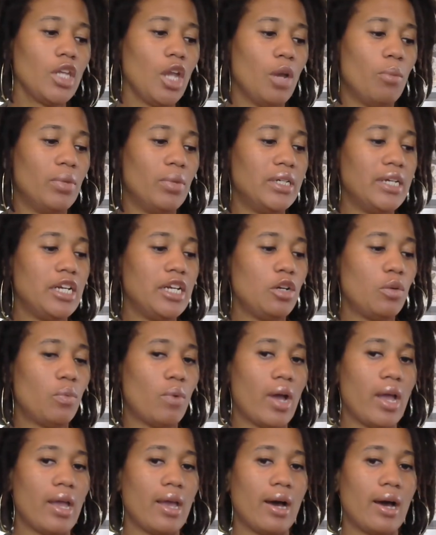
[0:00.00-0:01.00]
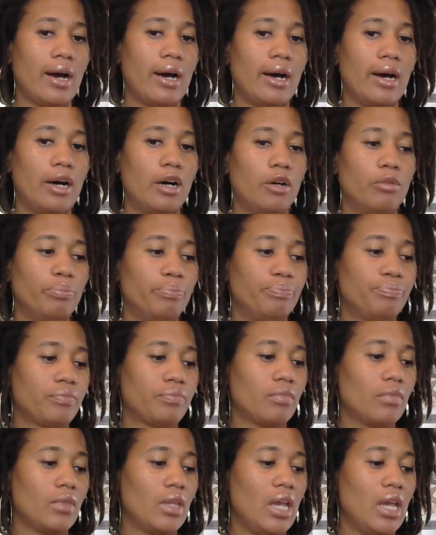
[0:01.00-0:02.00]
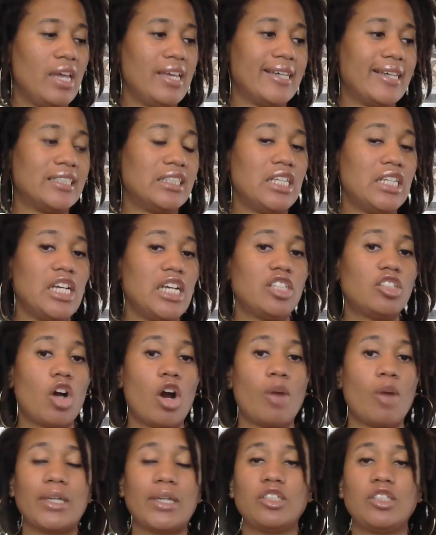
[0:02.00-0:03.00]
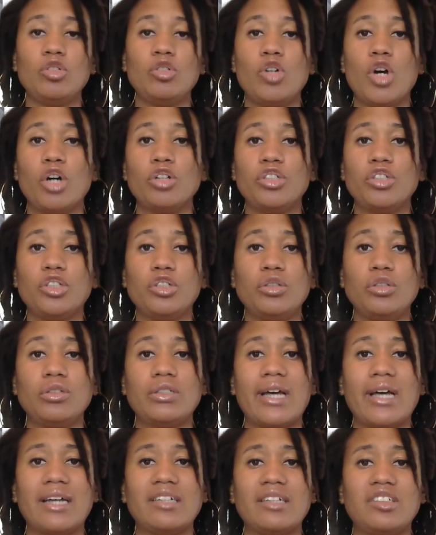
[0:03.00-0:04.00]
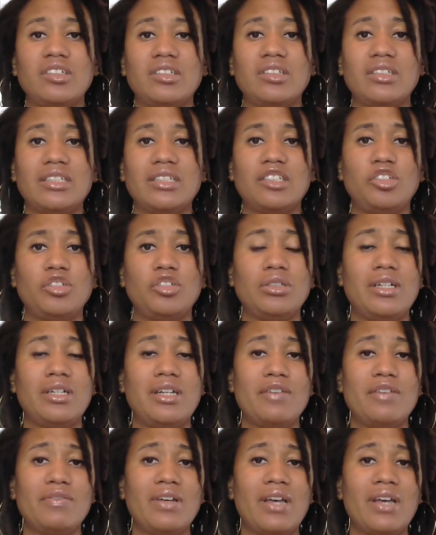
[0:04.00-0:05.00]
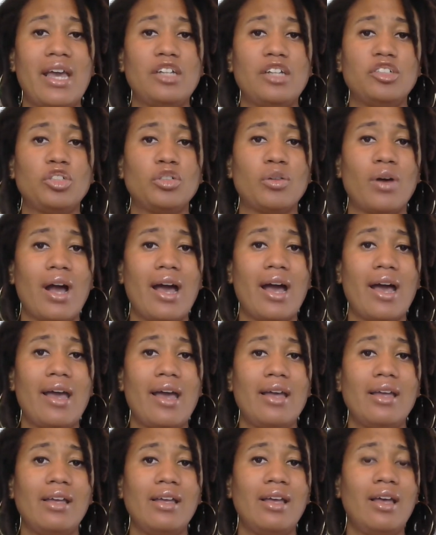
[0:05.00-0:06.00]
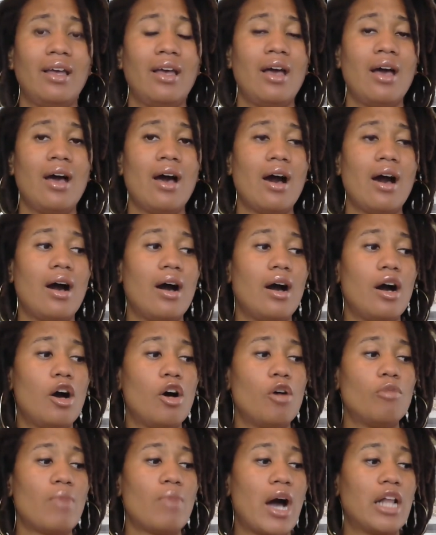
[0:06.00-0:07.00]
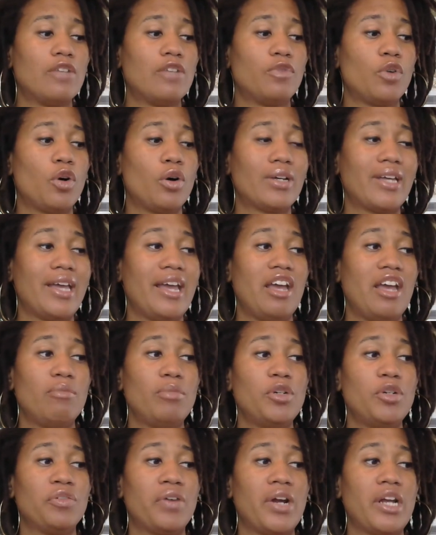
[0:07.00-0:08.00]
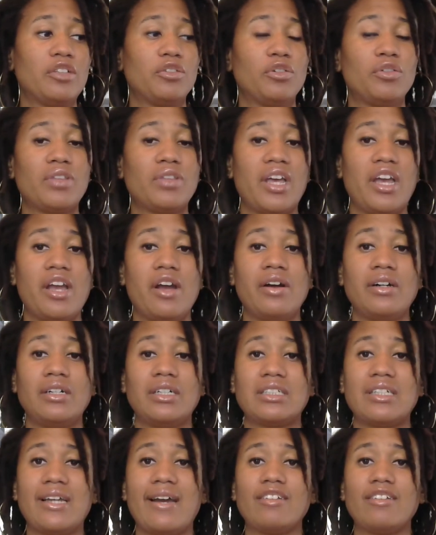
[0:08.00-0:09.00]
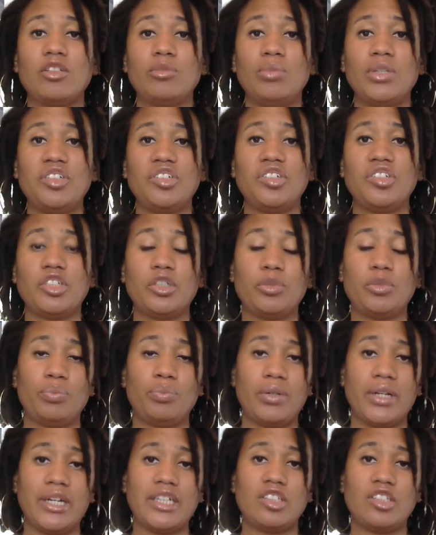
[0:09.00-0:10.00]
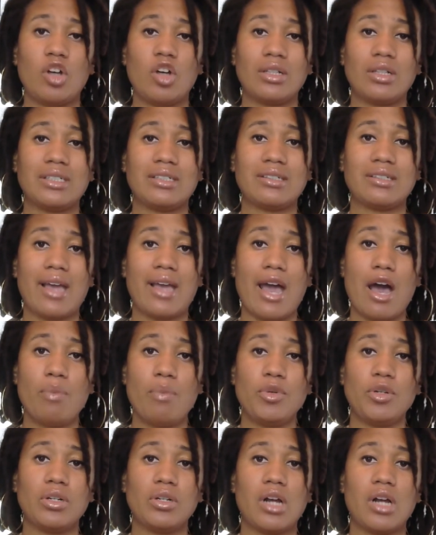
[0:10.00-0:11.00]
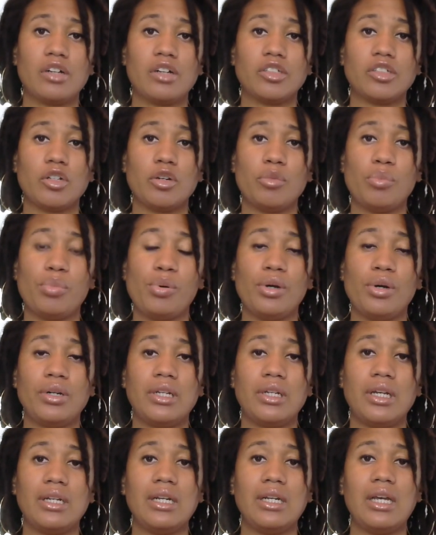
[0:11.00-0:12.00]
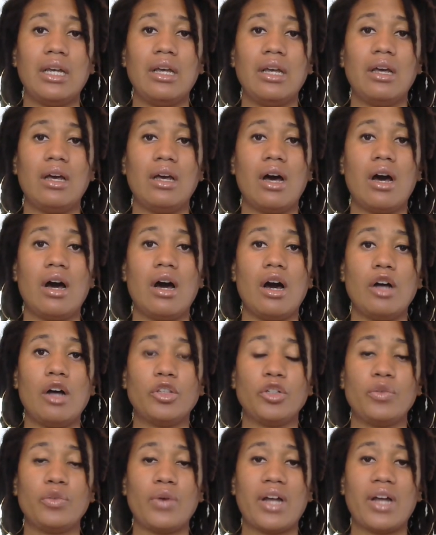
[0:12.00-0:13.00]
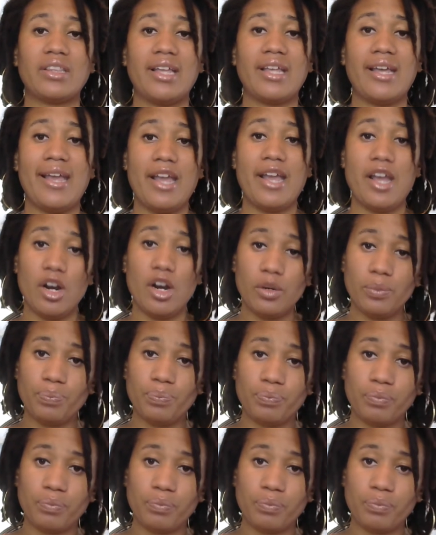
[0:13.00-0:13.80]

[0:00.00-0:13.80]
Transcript: But anyway, yes, these are my 2 go-tos. I suggest that you give it a try. Olive oil can be ran through the hair. It doesn't have to be just placed on the scalp. You can also put it throughout the hair.